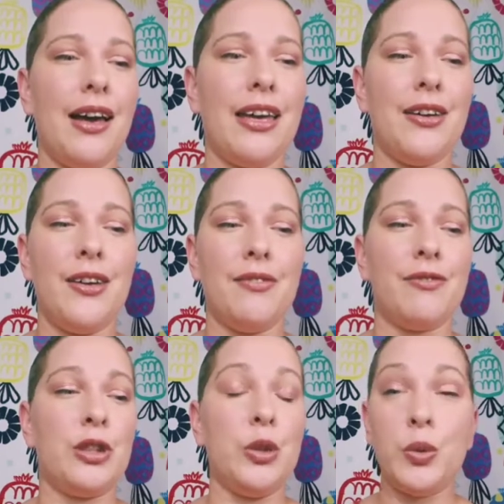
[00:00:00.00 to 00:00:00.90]
If
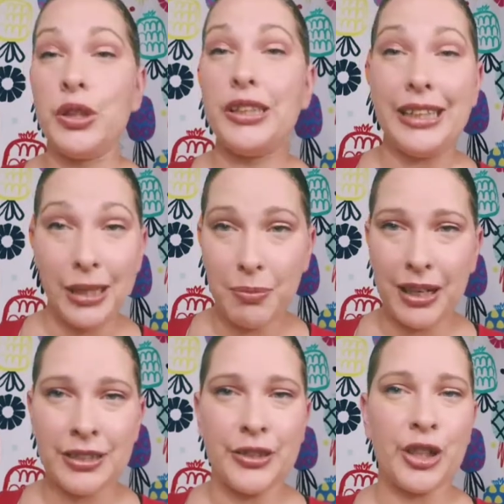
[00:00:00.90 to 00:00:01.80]
you get
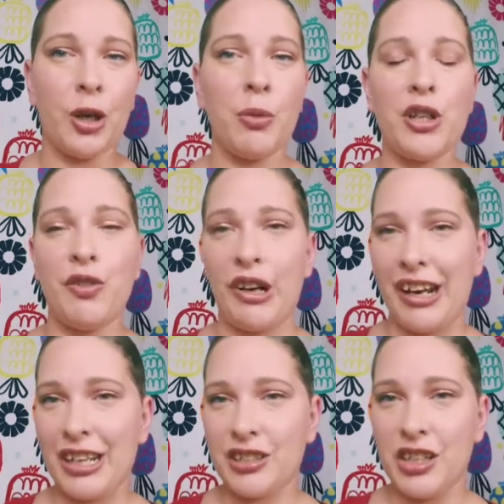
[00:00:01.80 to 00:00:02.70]
BoxyCharm, which
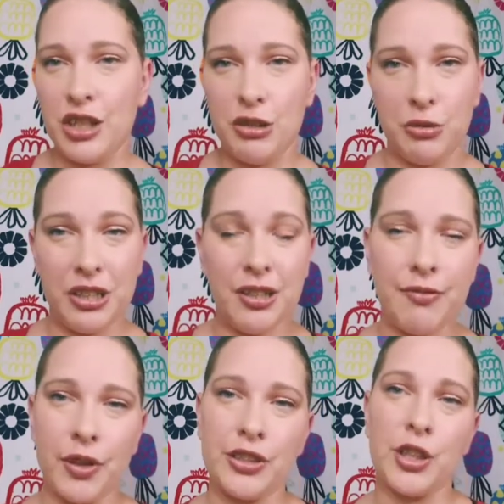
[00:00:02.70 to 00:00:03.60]
variation did you get
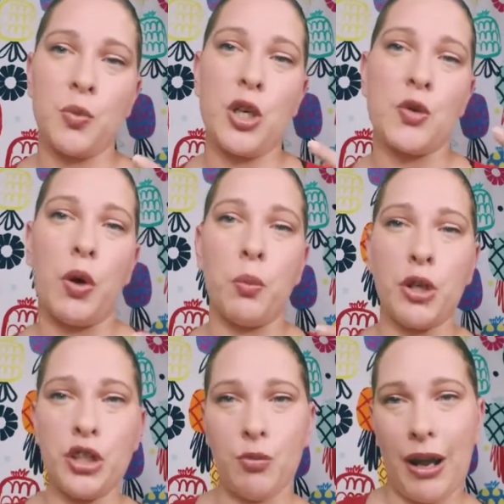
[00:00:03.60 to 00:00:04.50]
versus which one
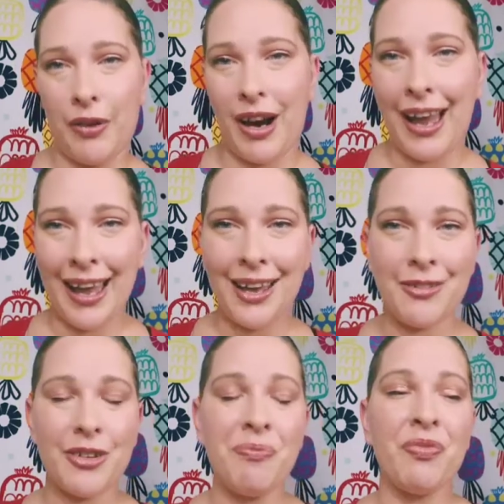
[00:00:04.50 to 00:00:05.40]
would you rather
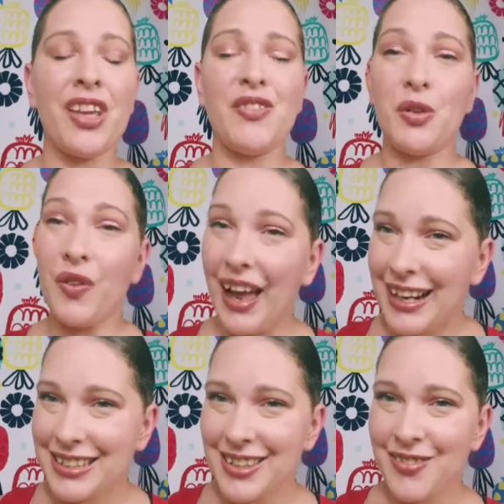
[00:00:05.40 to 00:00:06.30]
have? If you
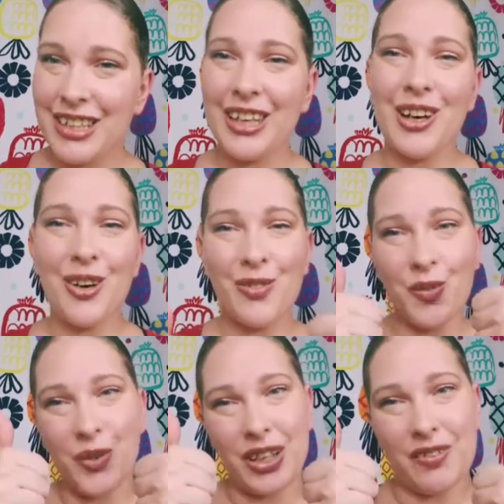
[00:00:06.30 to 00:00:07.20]
liked the video, feel
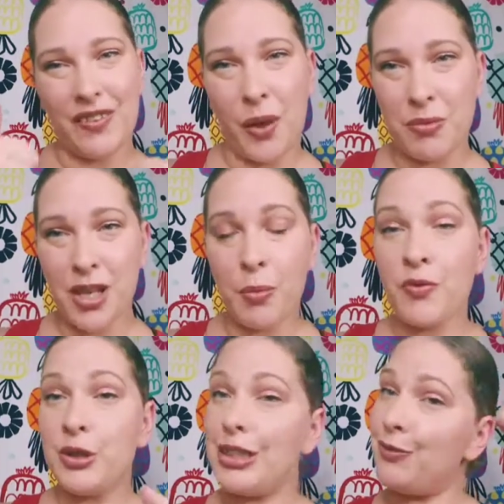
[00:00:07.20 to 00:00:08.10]
free to give it a thumbs up. If
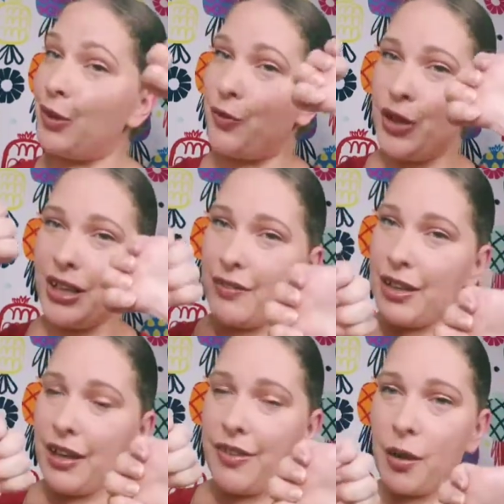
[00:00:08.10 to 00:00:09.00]
you didn't, feel free to give it
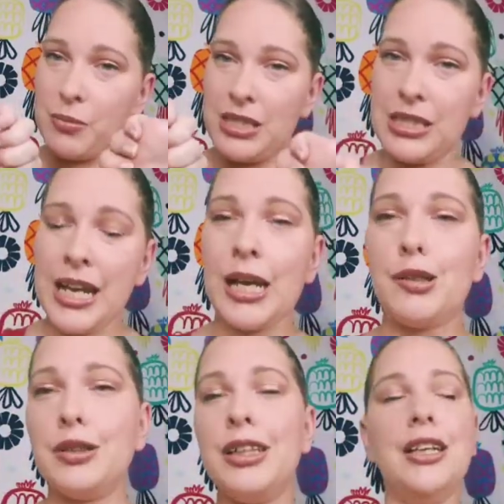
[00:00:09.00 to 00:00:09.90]
a thumbs
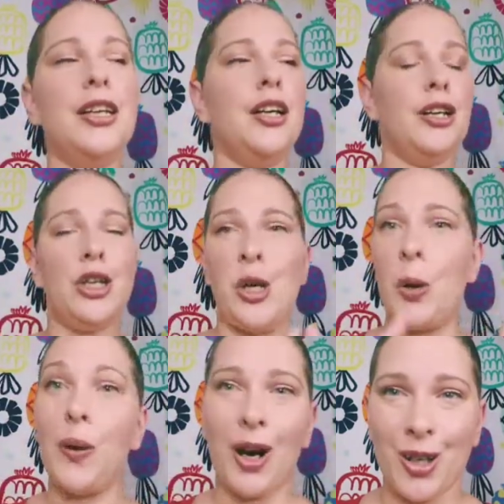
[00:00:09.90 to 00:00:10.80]
down.
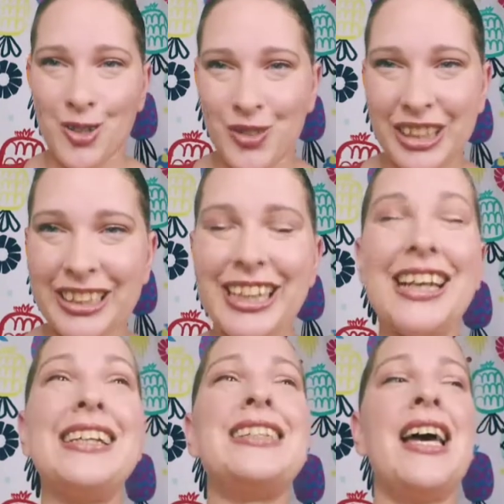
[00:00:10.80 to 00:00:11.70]
No harsh
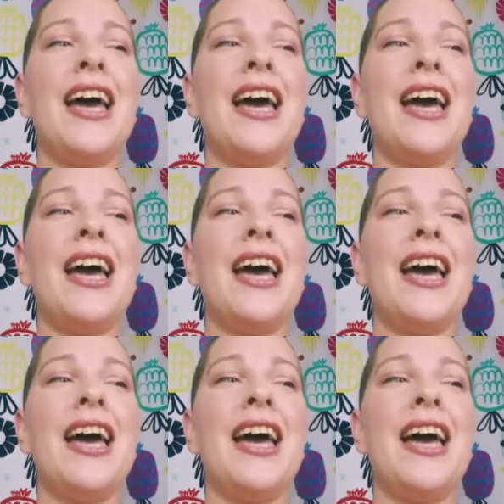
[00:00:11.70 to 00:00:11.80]
feelings.